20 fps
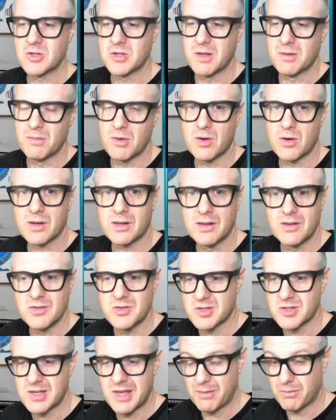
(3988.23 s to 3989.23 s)
The
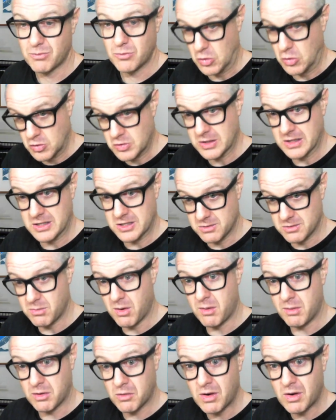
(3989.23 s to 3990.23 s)
Americans kept using it as a
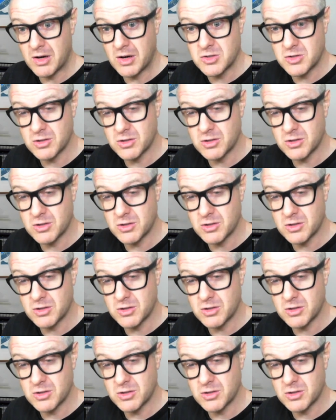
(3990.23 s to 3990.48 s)
bombing range.